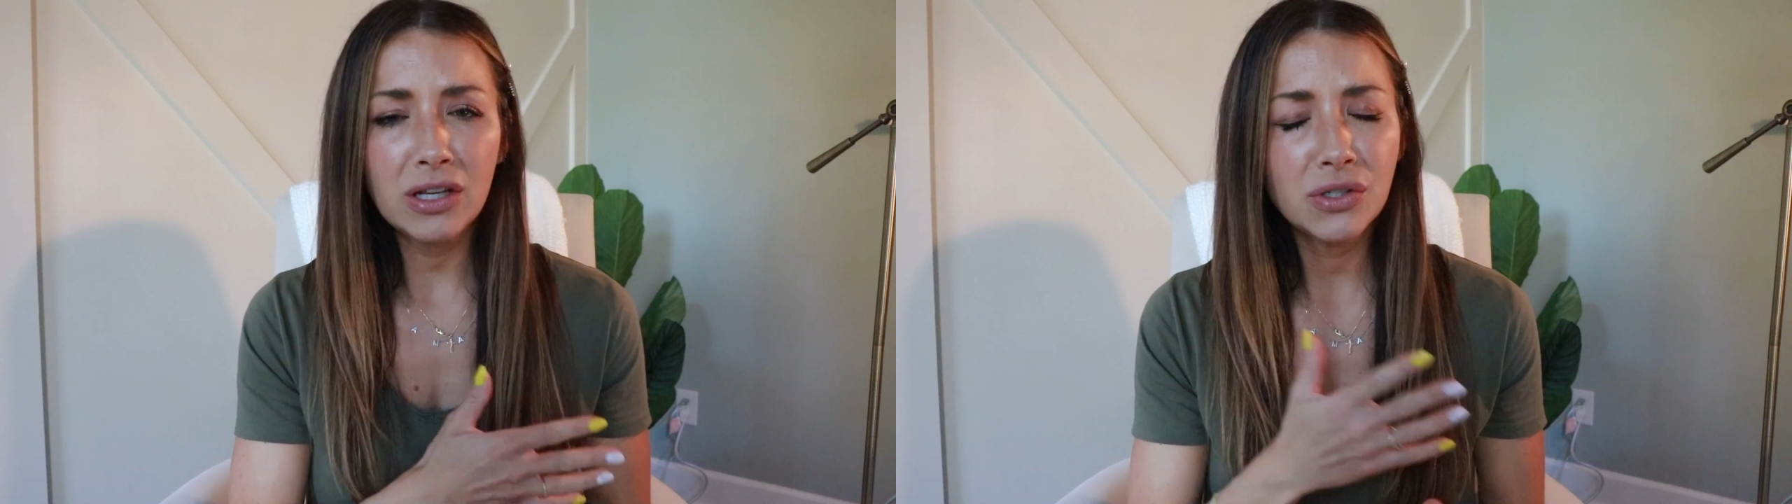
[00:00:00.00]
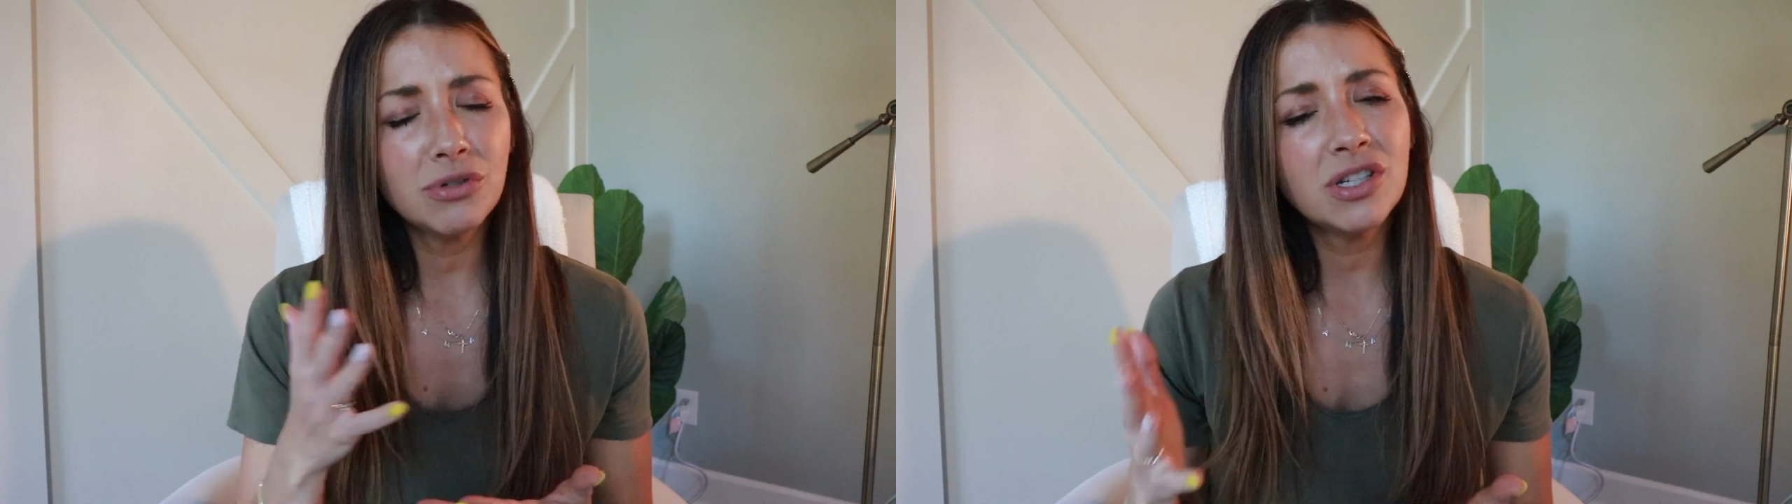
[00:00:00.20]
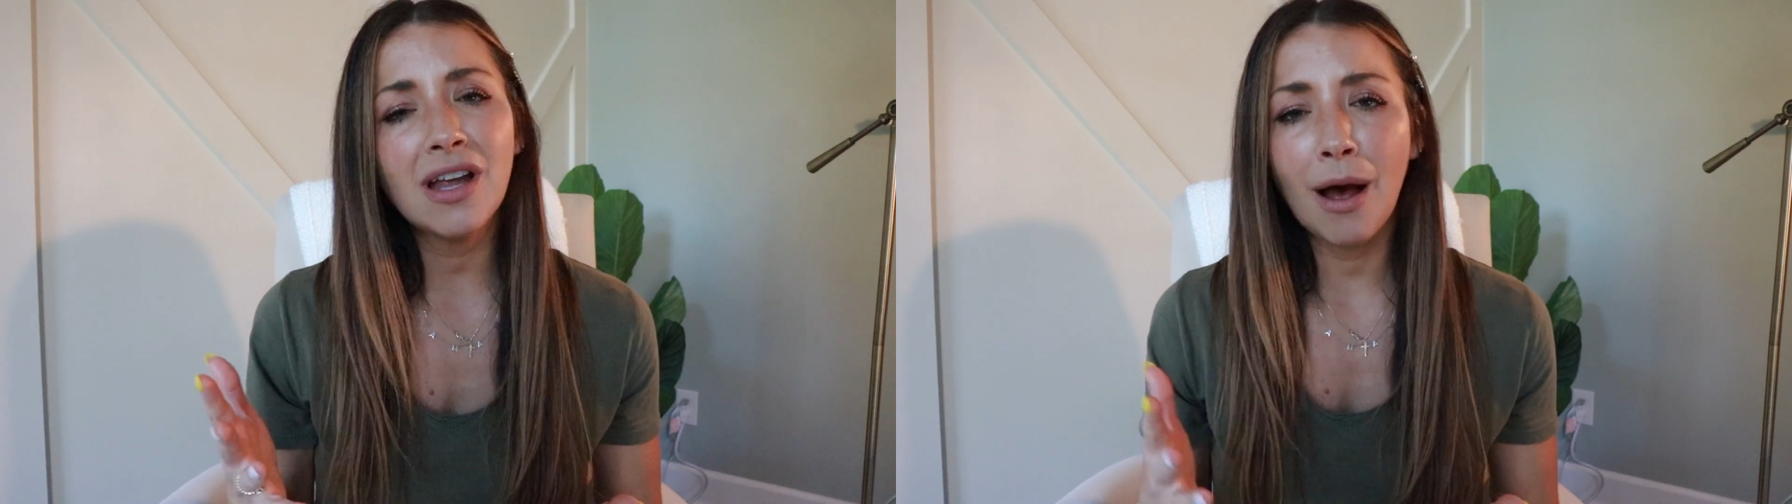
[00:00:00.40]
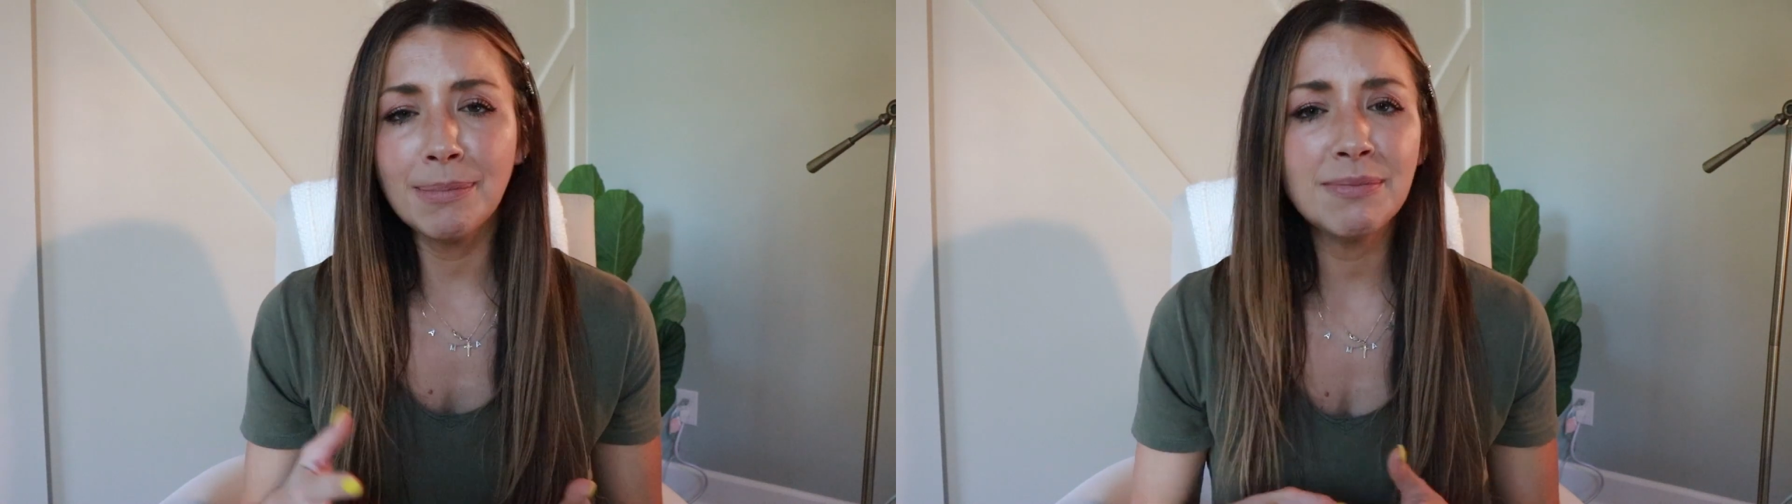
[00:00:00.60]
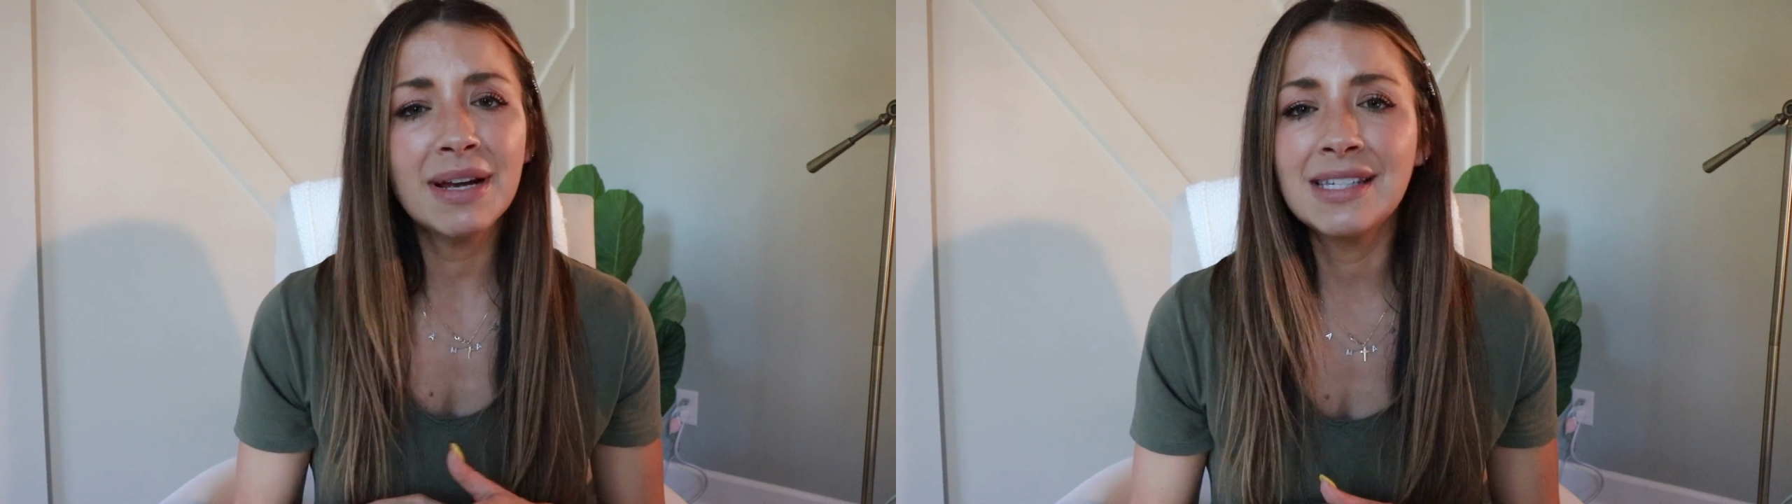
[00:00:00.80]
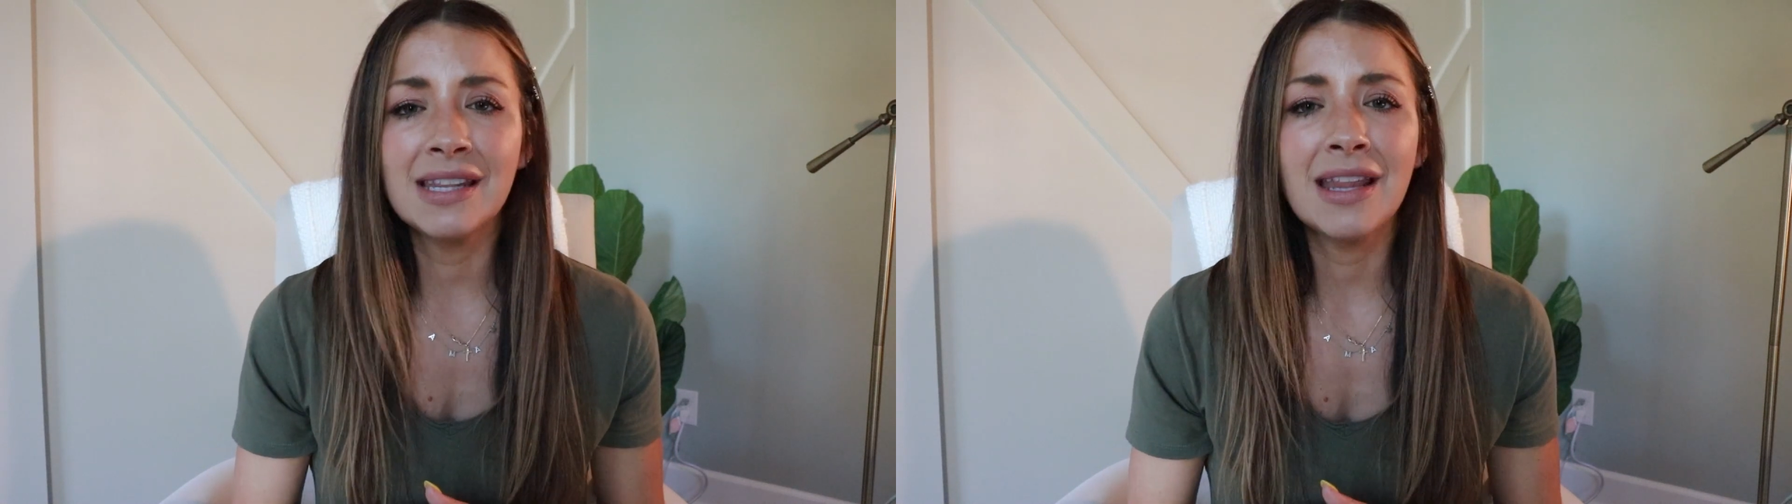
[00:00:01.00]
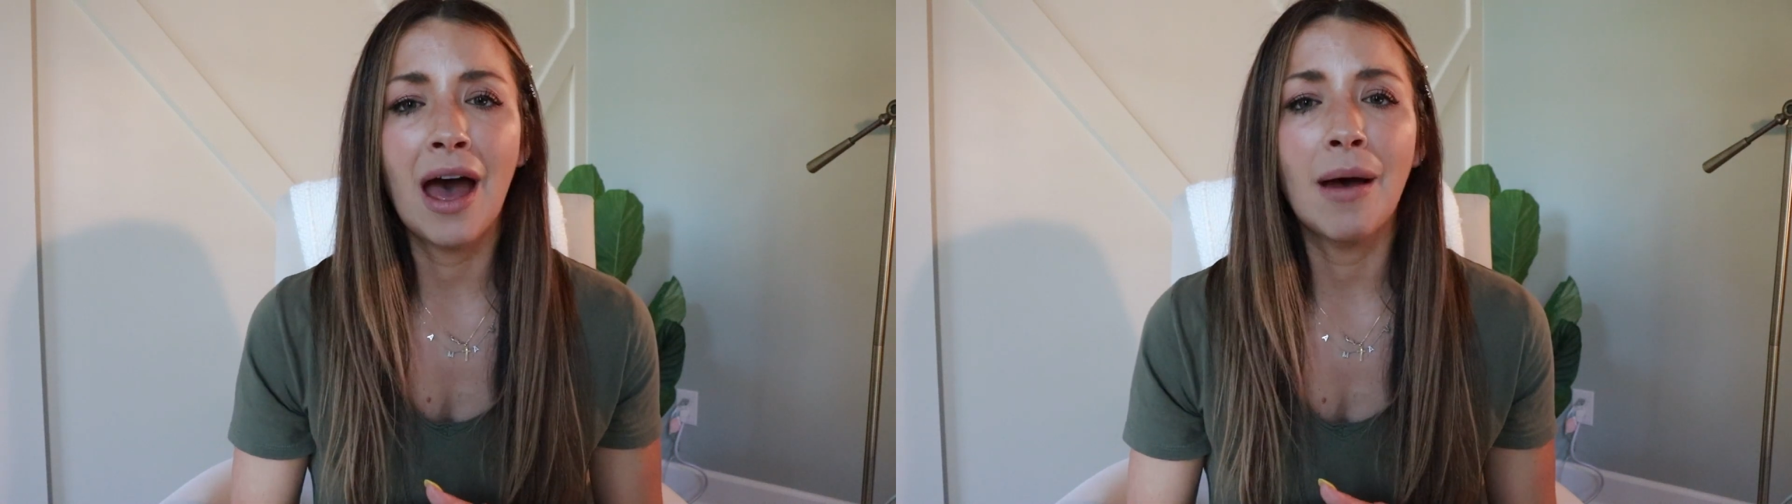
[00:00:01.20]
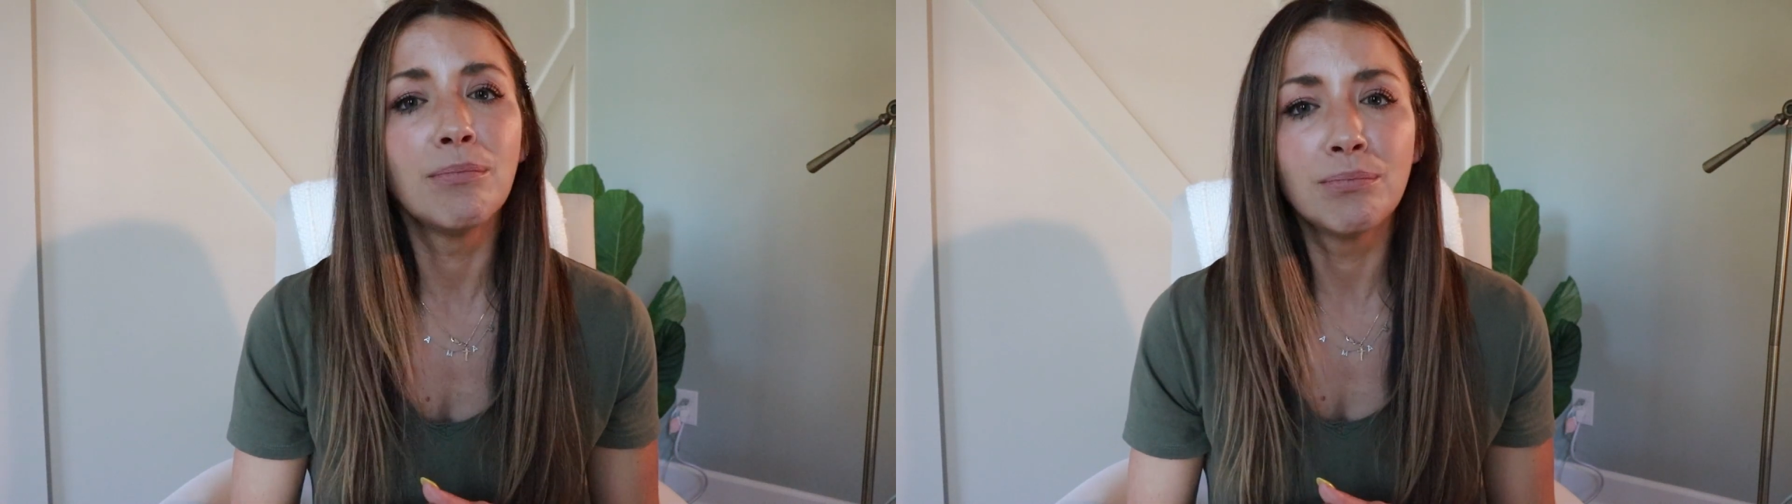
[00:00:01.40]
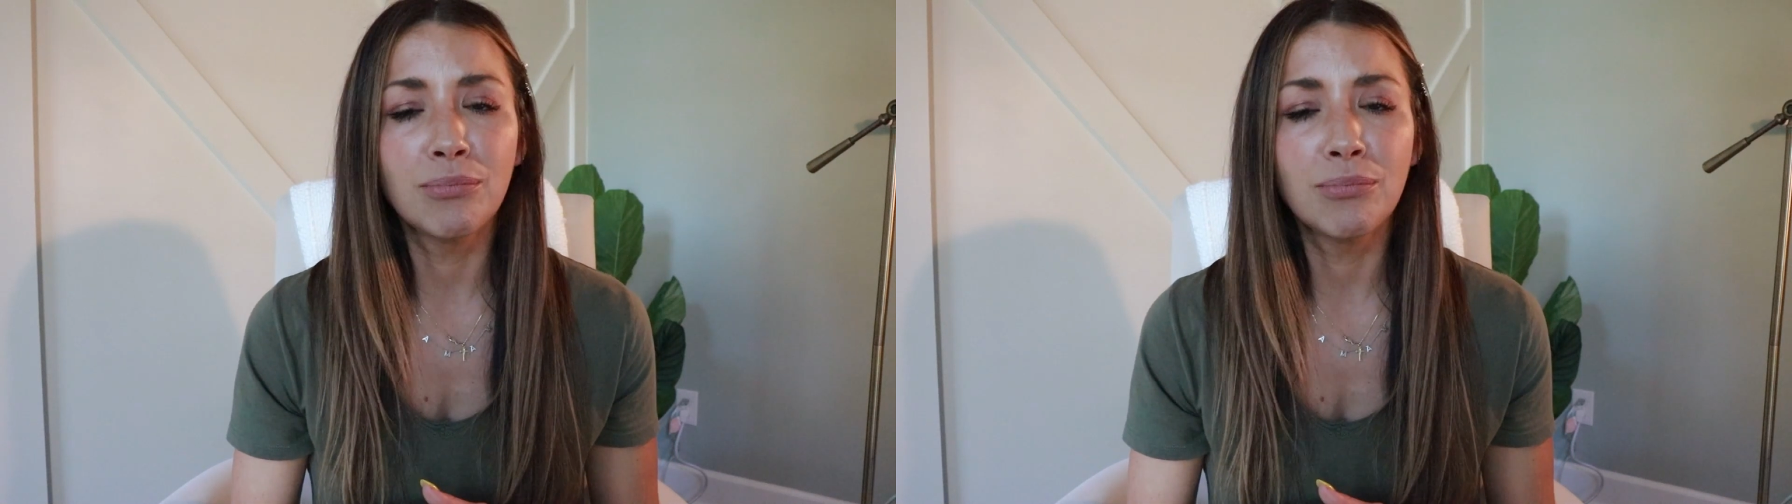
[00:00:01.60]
So just optimizing that